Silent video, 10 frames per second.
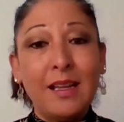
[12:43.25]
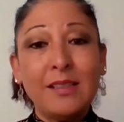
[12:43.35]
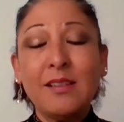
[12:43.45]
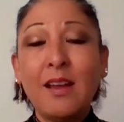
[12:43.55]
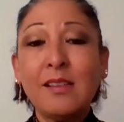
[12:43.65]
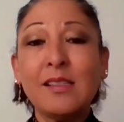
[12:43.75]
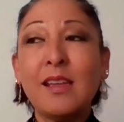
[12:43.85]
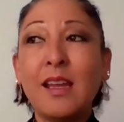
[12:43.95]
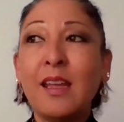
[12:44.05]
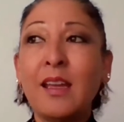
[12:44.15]
It's not
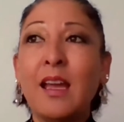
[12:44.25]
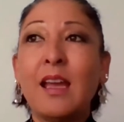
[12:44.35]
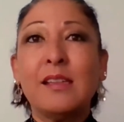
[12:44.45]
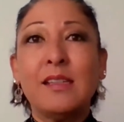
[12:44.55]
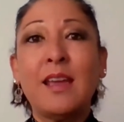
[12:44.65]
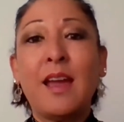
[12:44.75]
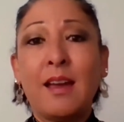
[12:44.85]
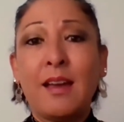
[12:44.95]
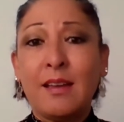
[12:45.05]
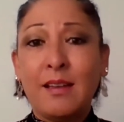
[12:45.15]
saying,
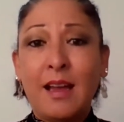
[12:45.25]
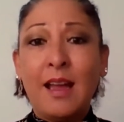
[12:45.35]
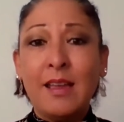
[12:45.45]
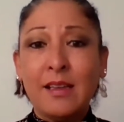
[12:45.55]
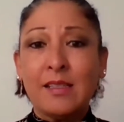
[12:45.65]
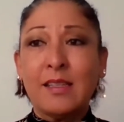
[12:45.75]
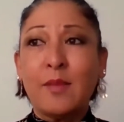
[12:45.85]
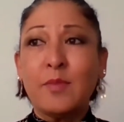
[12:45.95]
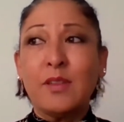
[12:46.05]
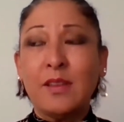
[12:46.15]
yeah, I
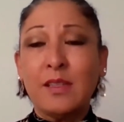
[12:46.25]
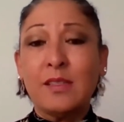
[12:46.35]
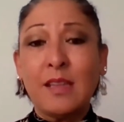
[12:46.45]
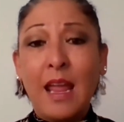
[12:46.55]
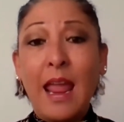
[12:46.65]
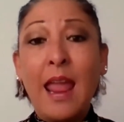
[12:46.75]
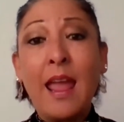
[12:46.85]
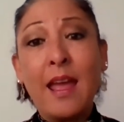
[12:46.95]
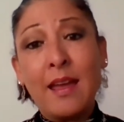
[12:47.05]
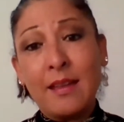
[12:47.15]
accept this
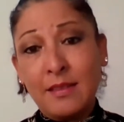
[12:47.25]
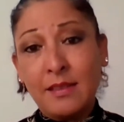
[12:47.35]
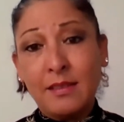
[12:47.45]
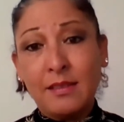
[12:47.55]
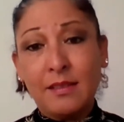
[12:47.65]
and